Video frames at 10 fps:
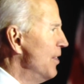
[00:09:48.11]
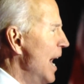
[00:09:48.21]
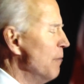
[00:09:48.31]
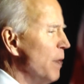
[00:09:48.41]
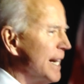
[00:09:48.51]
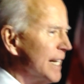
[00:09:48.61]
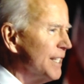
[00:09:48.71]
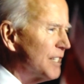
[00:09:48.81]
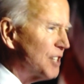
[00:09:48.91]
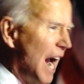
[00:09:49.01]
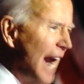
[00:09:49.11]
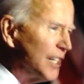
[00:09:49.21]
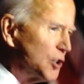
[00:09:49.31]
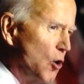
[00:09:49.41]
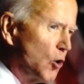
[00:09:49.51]
then we can
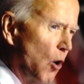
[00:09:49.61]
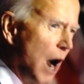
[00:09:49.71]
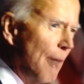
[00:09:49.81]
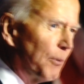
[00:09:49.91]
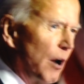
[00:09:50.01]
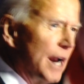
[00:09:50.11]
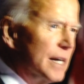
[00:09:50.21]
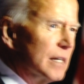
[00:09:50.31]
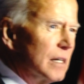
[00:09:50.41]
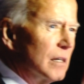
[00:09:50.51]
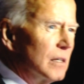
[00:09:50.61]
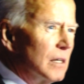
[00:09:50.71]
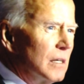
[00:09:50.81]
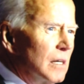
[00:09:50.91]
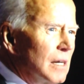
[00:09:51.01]
decide to cooperate.
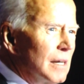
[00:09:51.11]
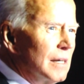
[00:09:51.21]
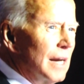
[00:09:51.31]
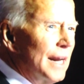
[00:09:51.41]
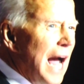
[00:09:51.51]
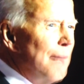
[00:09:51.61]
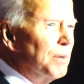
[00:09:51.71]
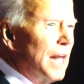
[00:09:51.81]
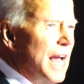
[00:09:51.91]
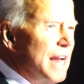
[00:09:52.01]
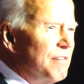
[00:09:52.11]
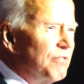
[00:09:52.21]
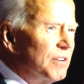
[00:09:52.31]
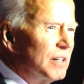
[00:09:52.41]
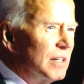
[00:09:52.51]
And I believe